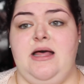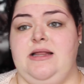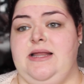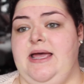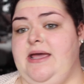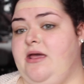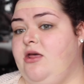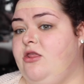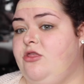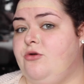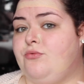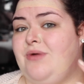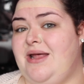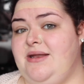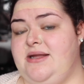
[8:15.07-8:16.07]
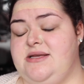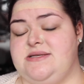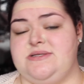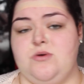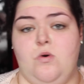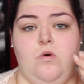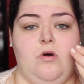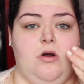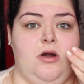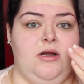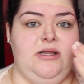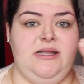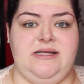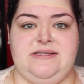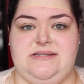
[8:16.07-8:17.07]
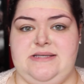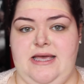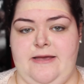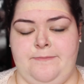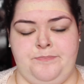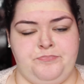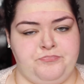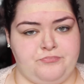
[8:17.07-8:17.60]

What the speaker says: like the redness or let's say